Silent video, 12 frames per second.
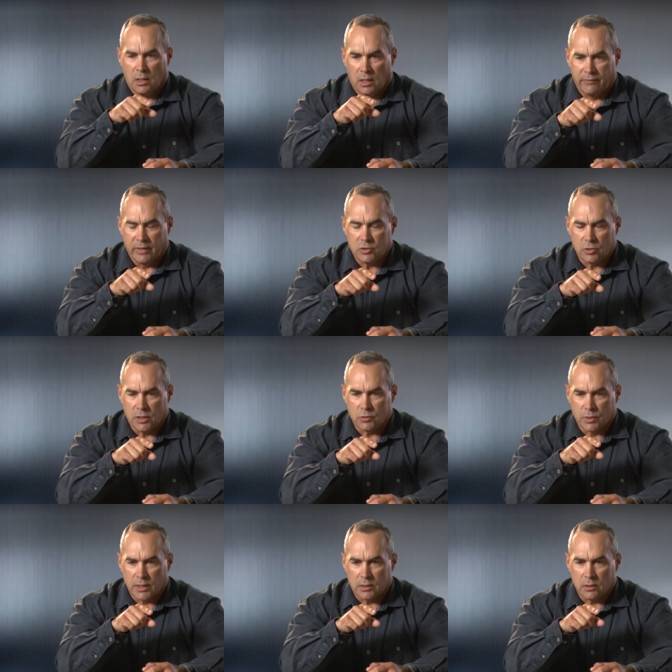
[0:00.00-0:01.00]
eventually as
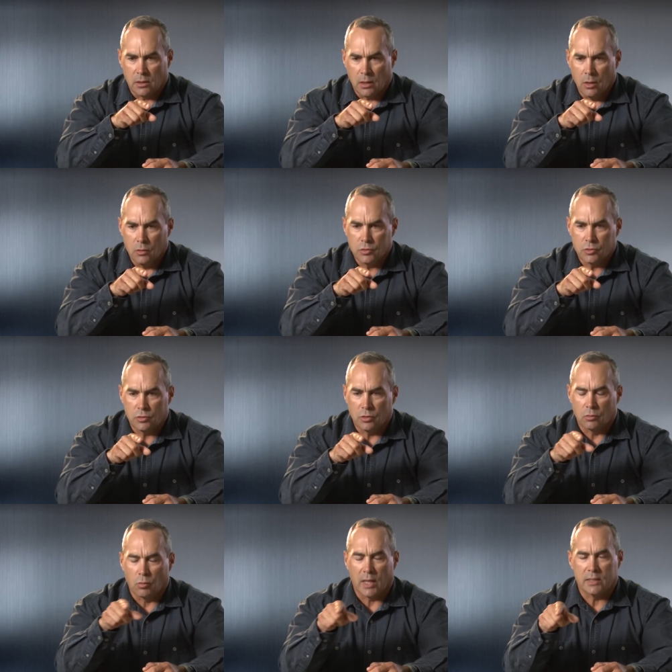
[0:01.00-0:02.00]
we're getting close to
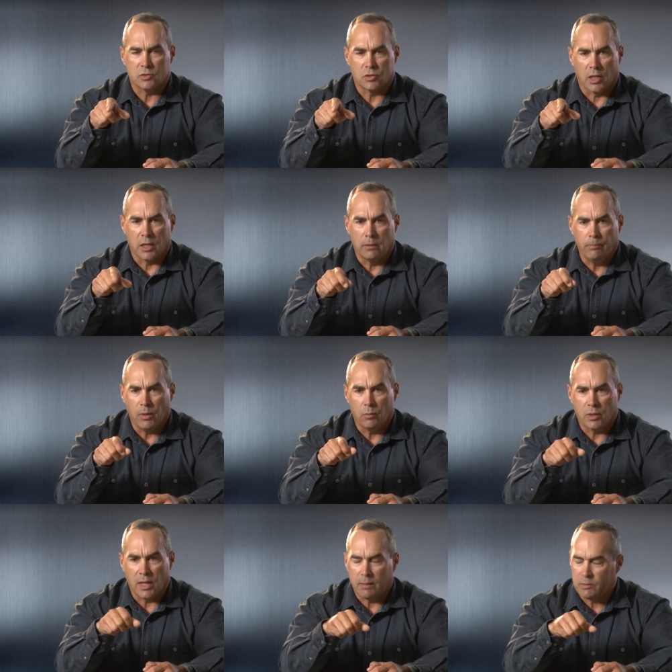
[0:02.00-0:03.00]
the right side. And
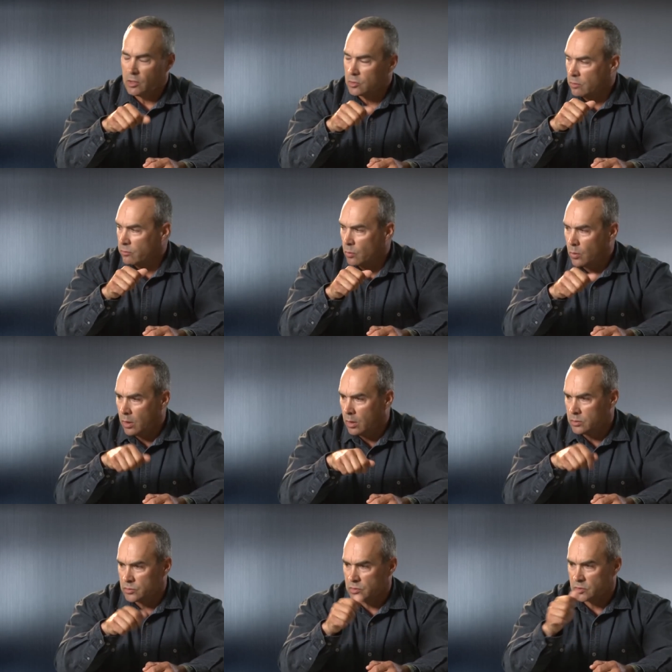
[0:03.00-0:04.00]
what happened, I looked over a
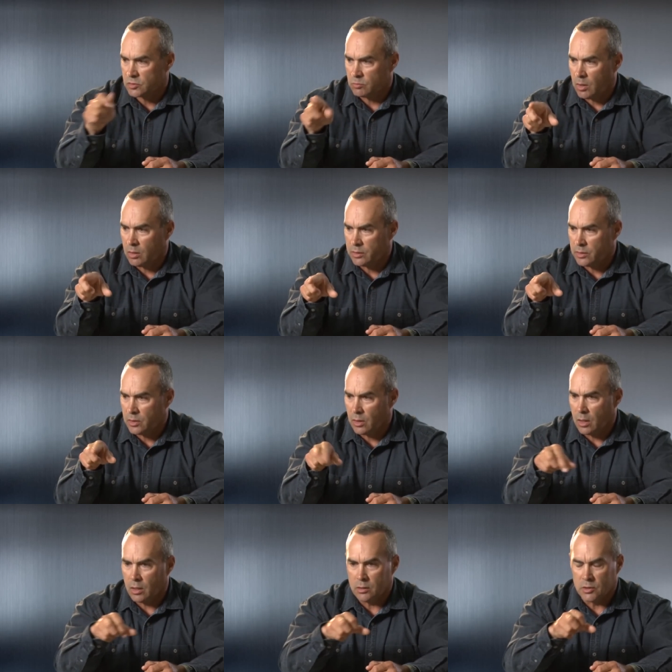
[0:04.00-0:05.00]
wall, there's a Somali in the
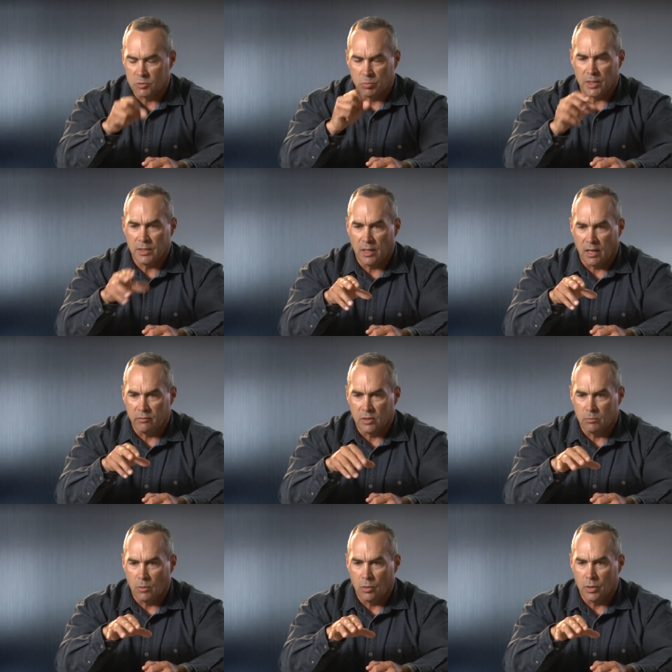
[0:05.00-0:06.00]
yard, he's bleeding
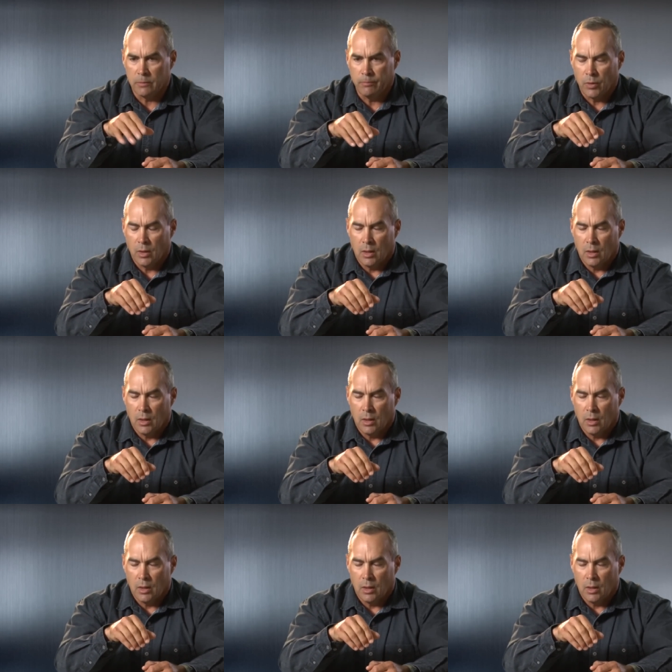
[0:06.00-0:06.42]
heavily, moaning.